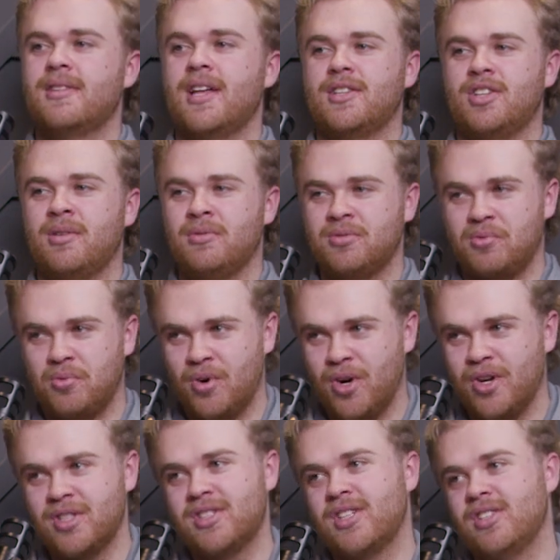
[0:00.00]
That's almost
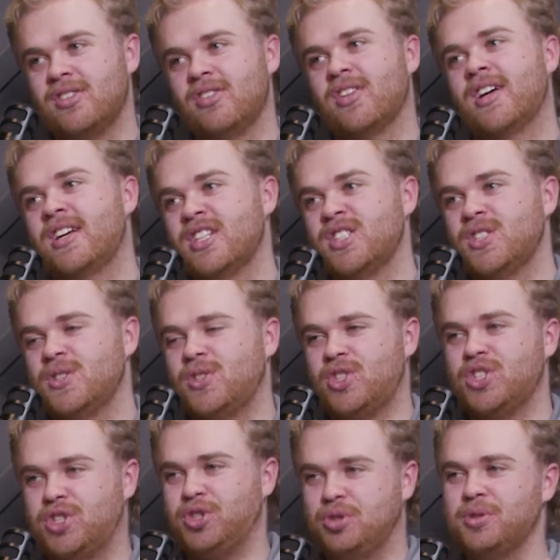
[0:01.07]
worse because you're like,
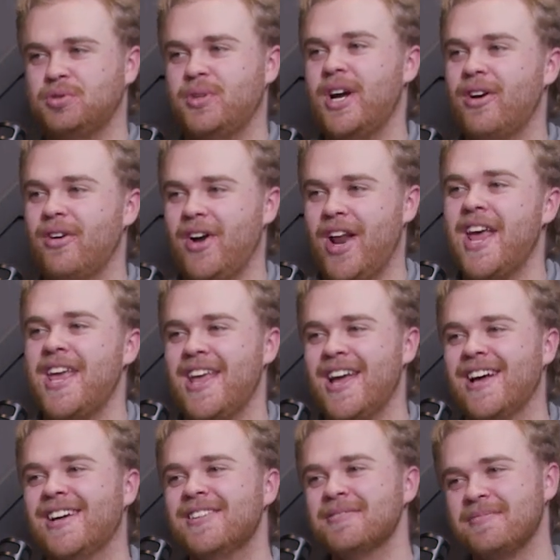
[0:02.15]
just do it right already.
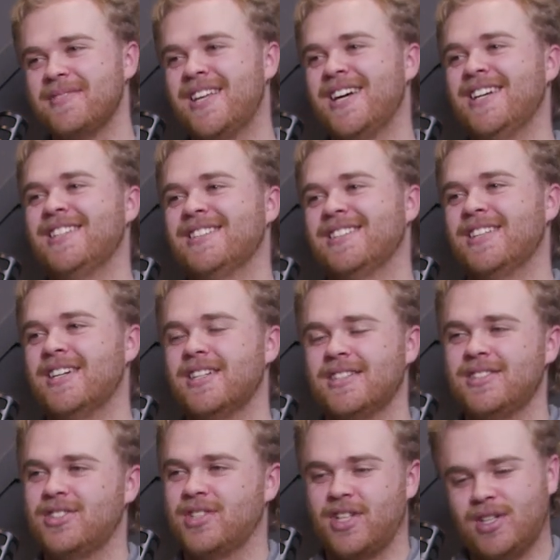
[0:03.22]

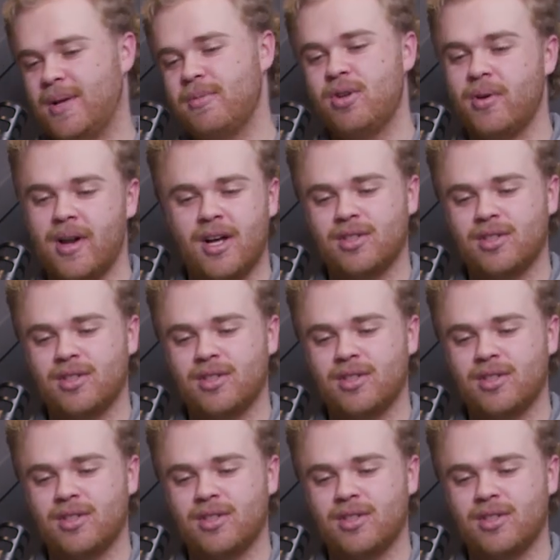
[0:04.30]
Just let me do it.